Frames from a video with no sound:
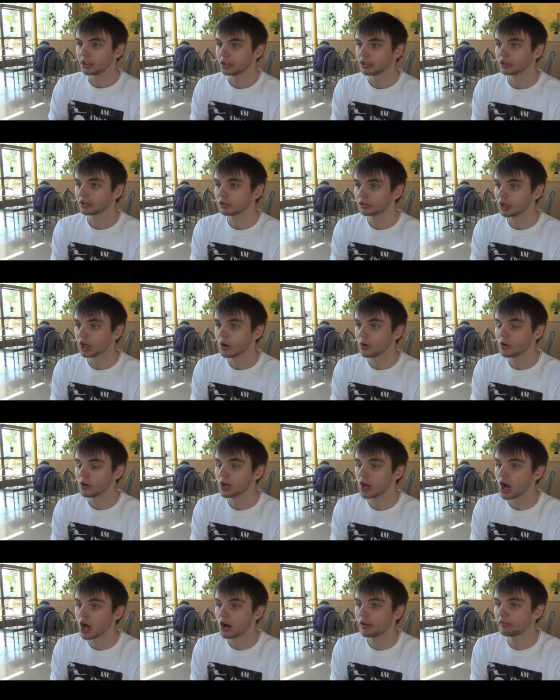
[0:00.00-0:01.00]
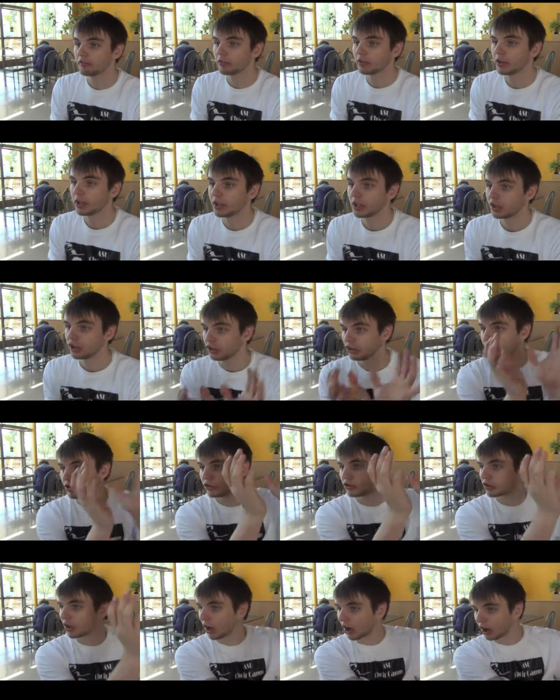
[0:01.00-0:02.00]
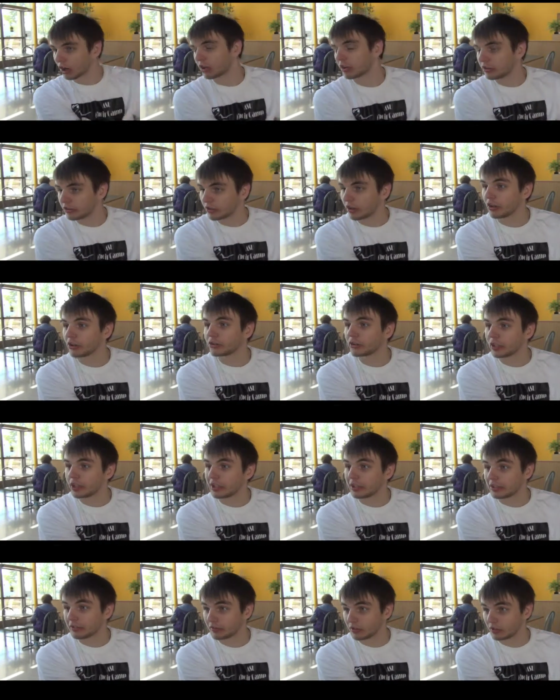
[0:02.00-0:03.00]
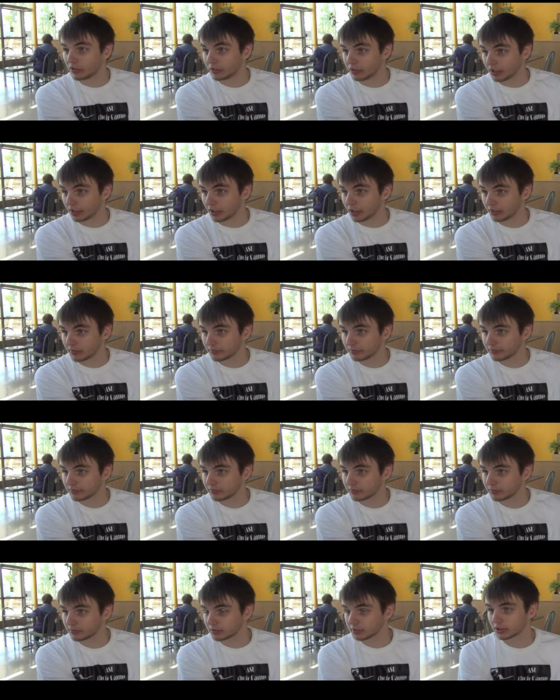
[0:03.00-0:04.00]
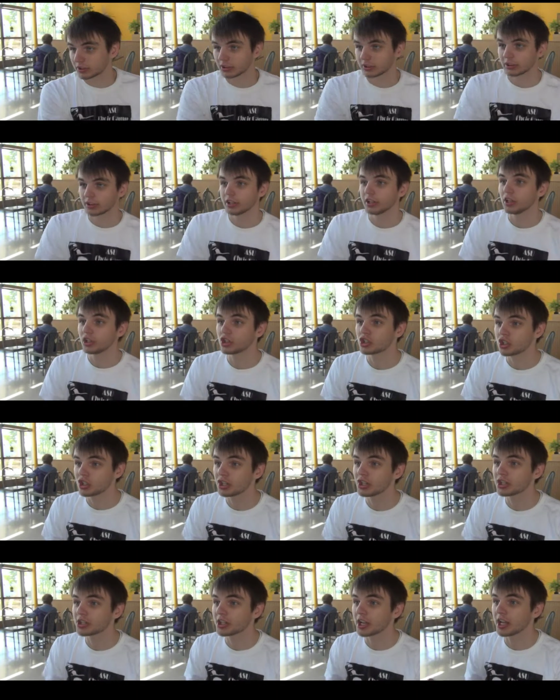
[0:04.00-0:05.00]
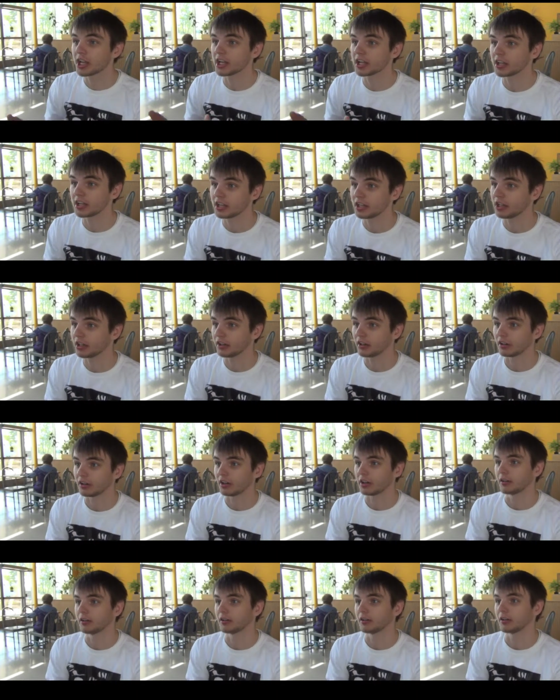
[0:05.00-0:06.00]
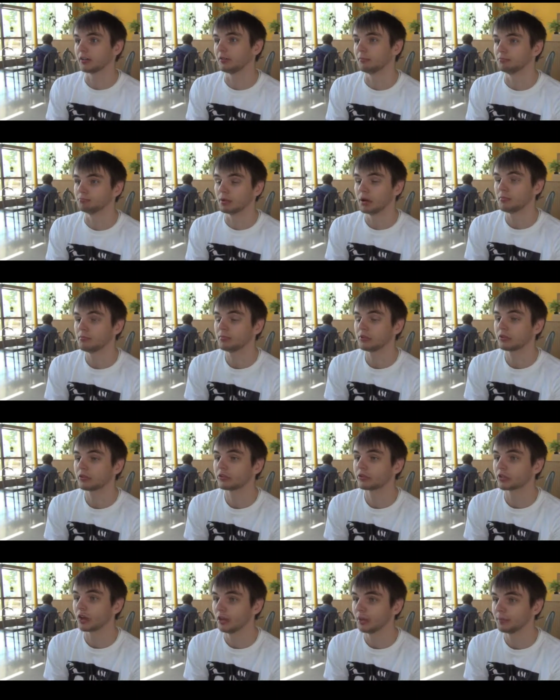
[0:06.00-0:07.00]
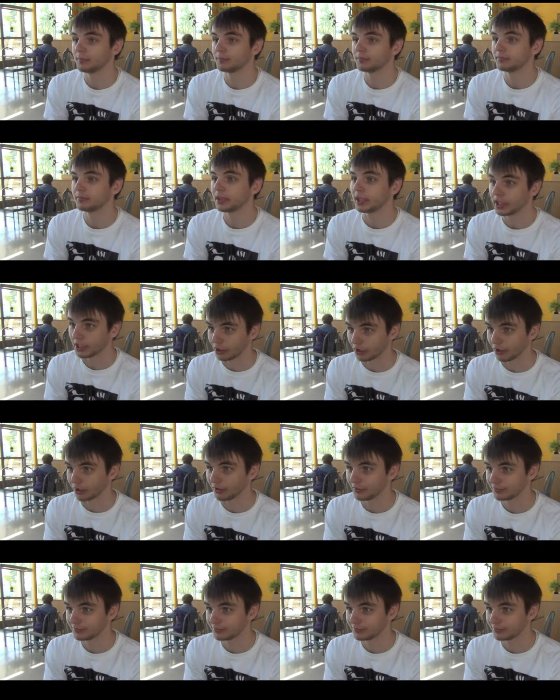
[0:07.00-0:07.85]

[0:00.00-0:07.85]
You're going off to Arkansas State University. She's staying here Bumble Scum here.